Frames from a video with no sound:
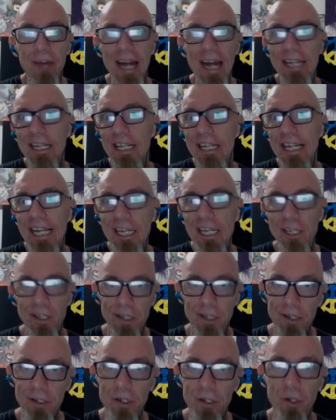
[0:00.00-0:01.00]
at
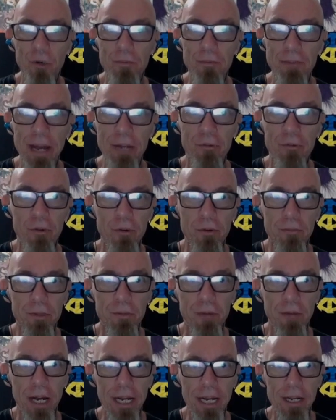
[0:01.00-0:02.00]
least 2 bedrooms,
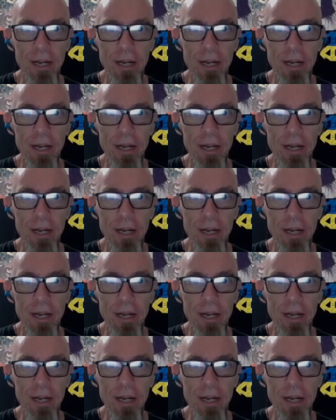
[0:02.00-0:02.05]
right?